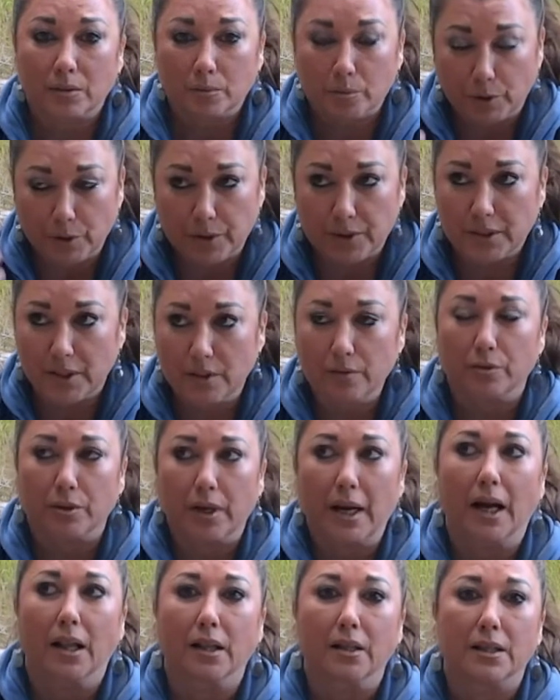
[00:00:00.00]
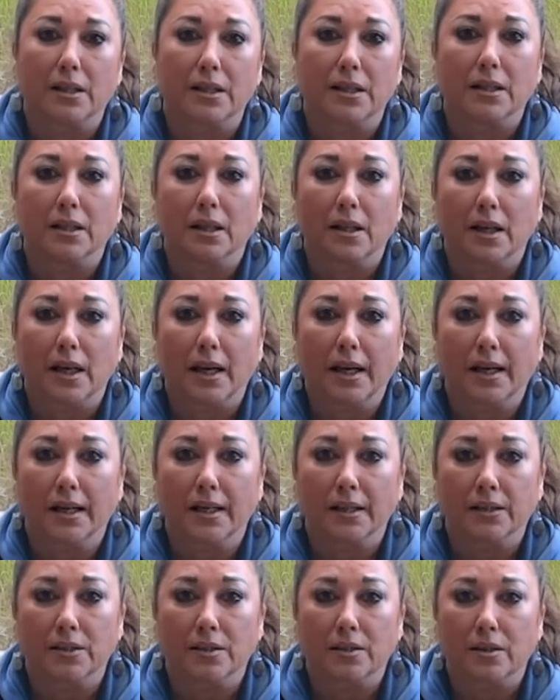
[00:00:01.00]
perceive reality
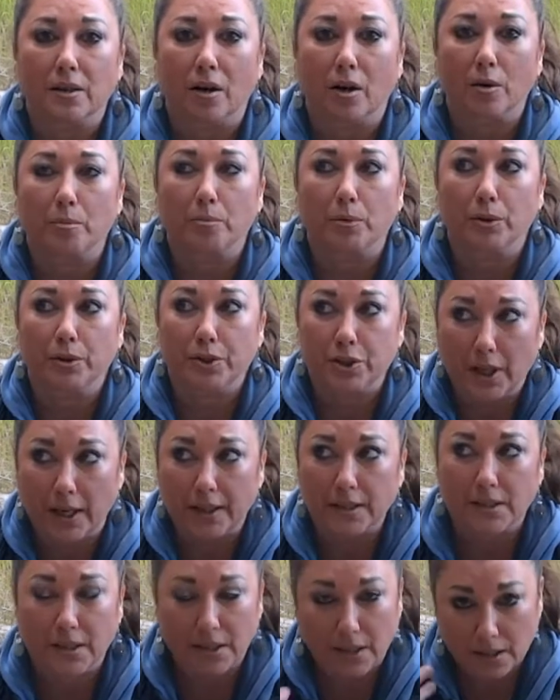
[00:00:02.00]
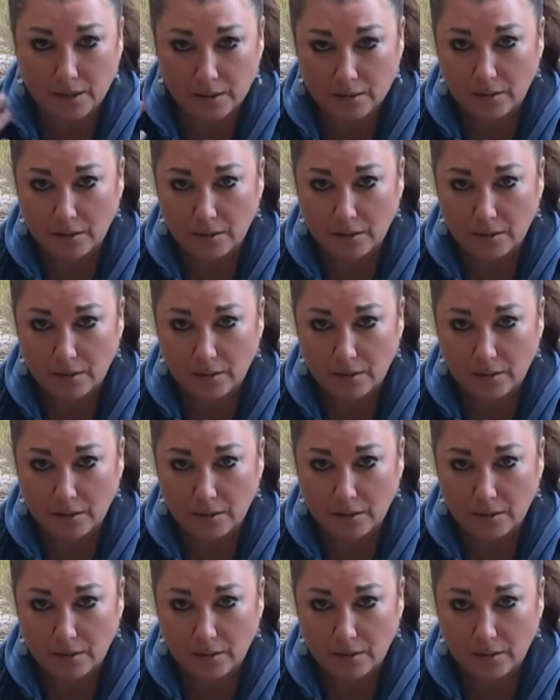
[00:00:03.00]
and are projecting